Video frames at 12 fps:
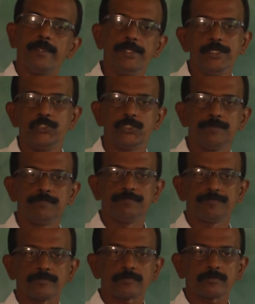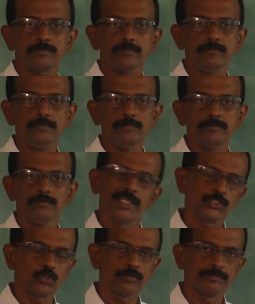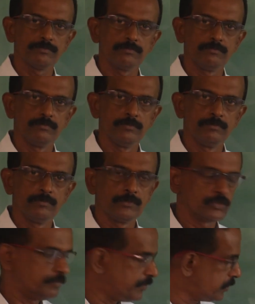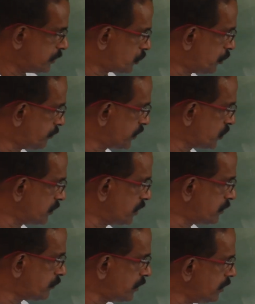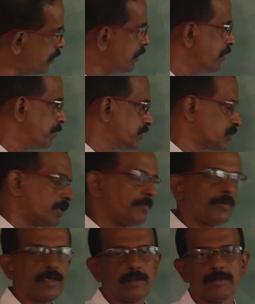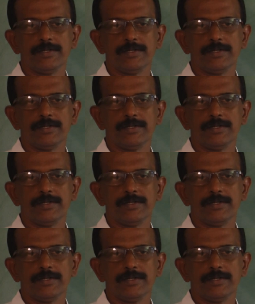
EG, that is all. So, instead of measuring this one, measure a parallel